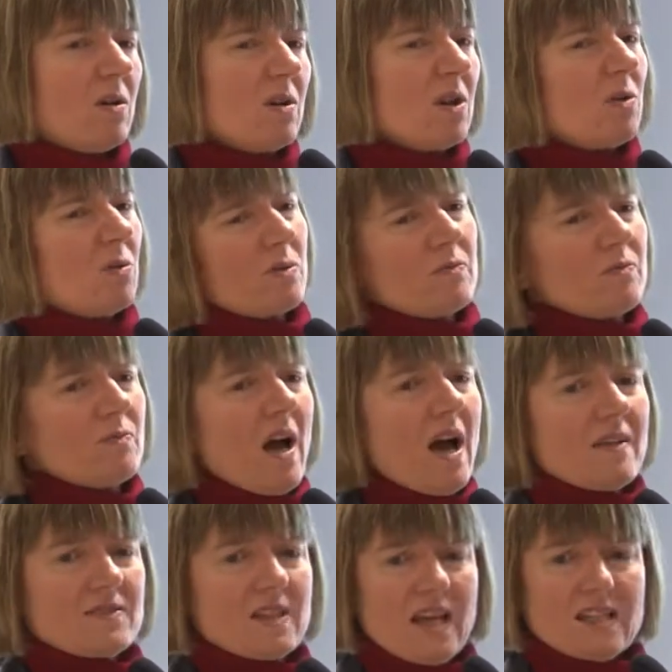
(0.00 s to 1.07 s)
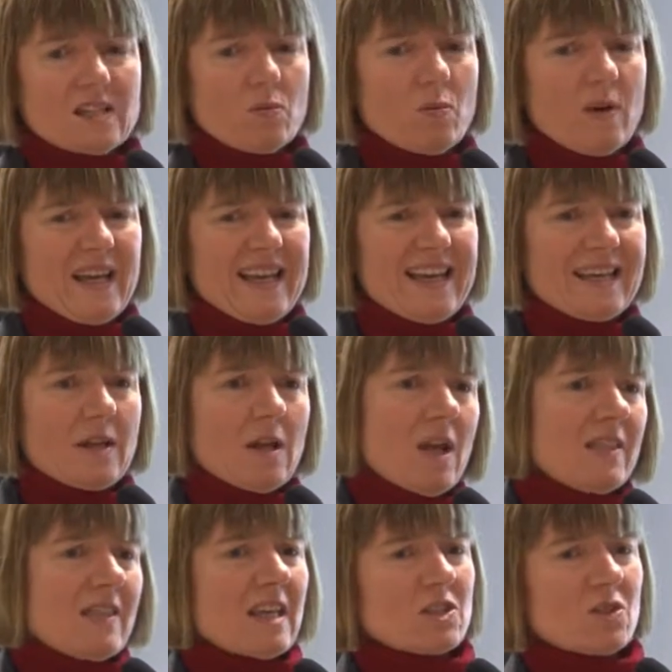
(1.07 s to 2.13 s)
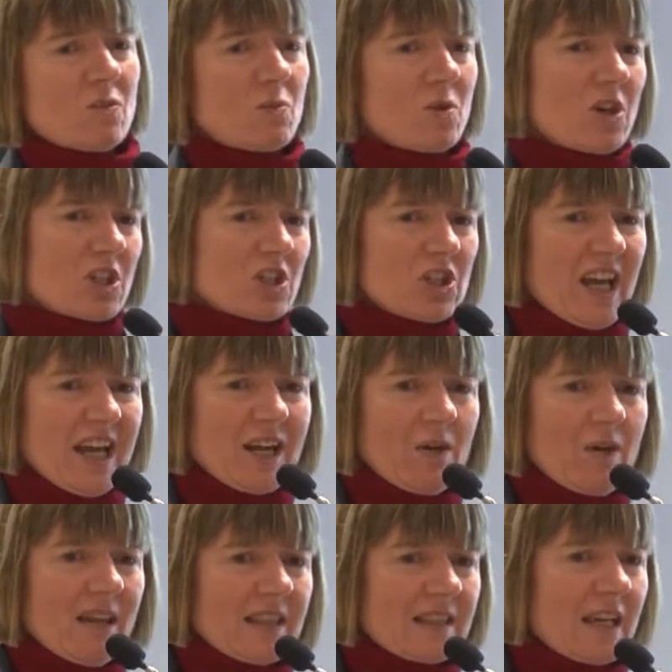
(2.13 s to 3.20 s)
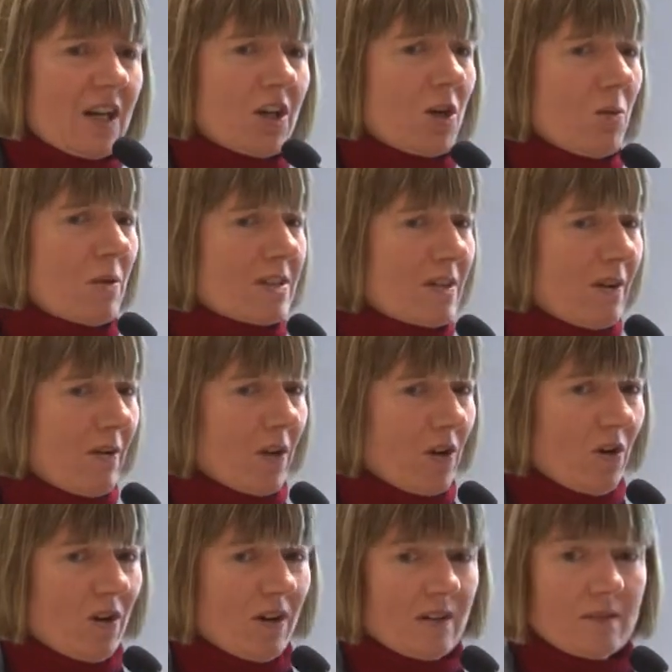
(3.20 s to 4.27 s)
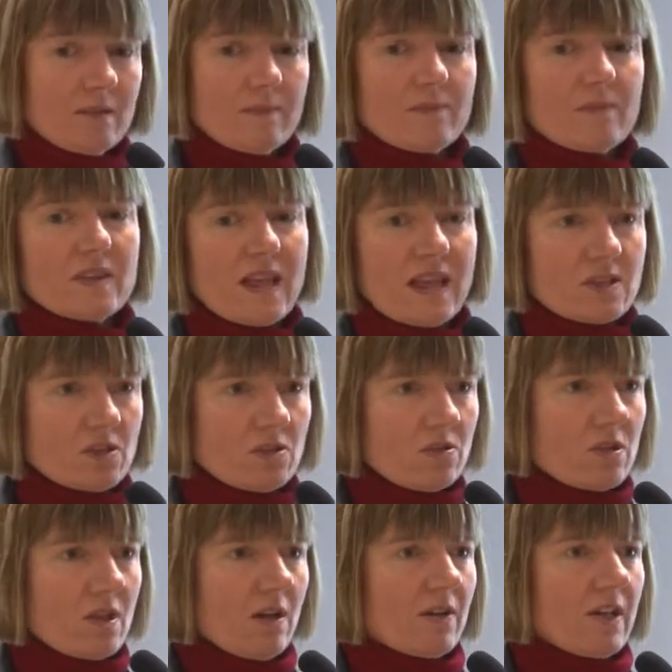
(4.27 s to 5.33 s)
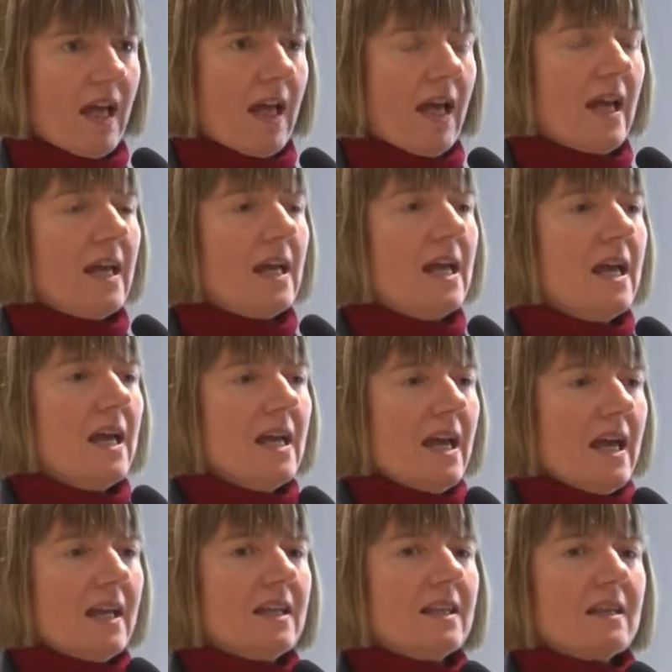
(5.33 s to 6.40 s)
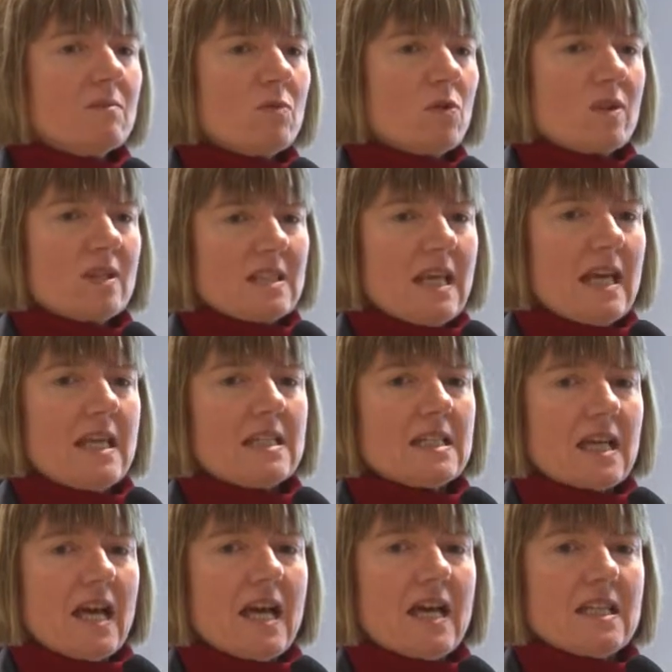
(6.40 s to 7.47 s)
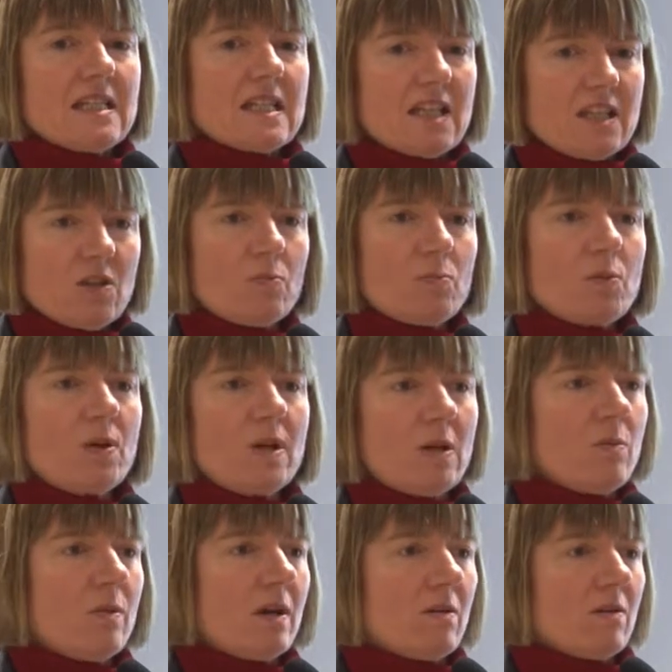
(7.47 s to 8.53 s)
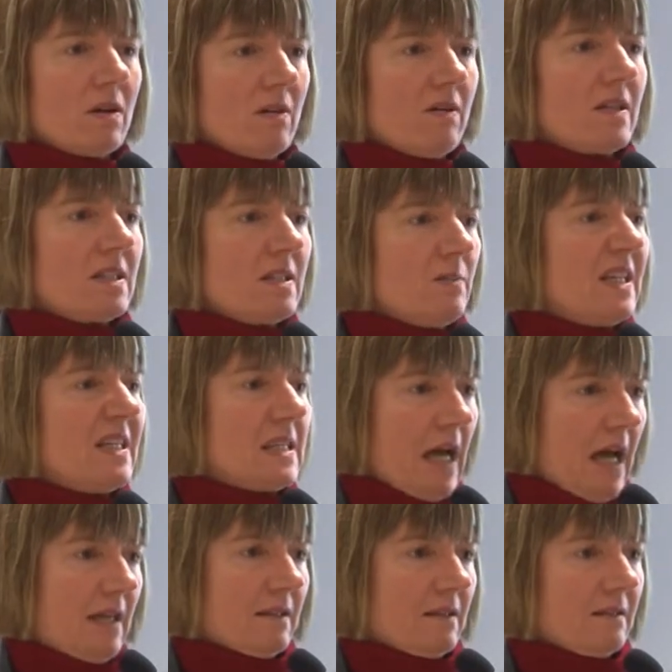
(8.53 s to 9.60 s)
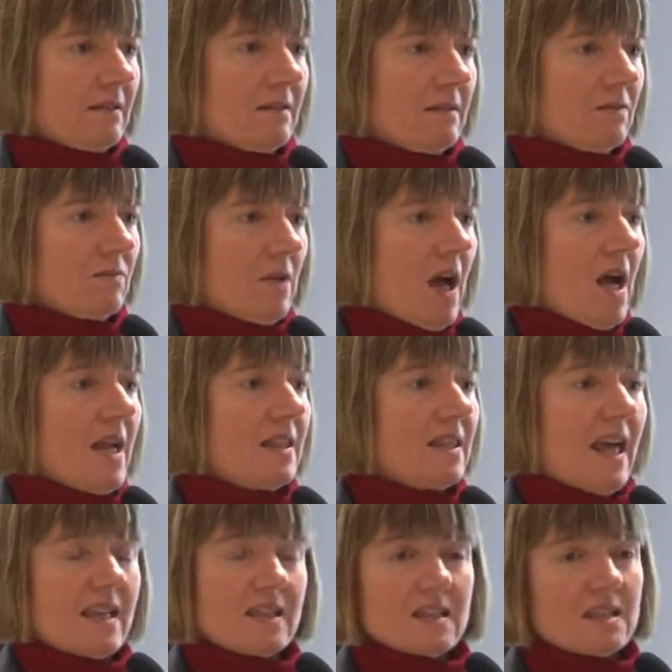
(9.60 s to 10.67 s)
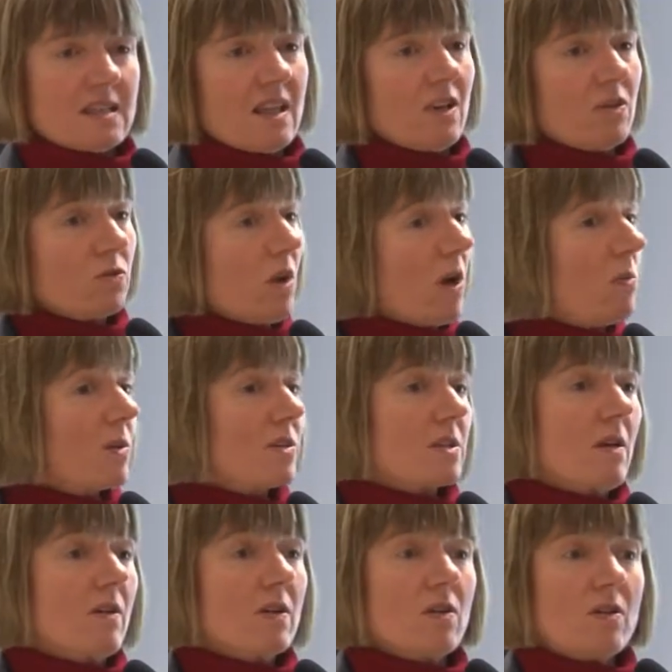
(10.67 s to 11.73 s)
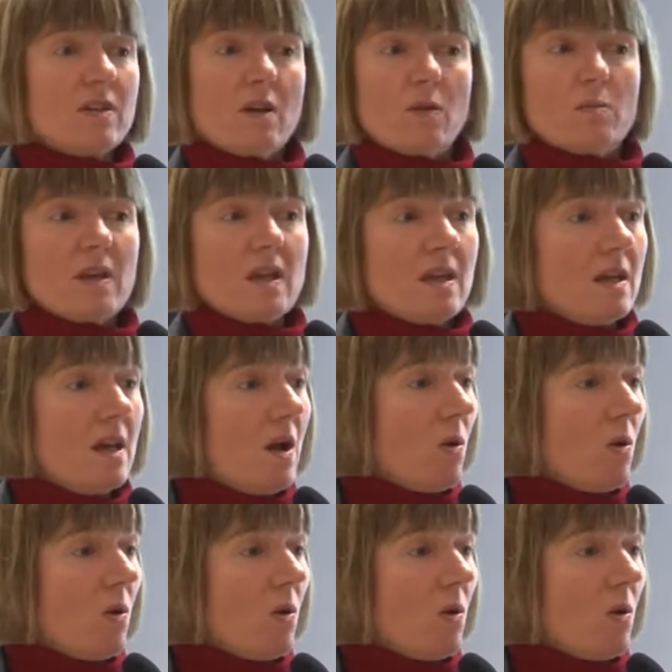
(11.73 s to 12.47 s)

Look, 5 days a week, they're sort of work shadowing, they don't know what's going on, that's usually okay. Anything more than 10 days and you're pretty well going to be done, right? They'll know what's going on, they'll be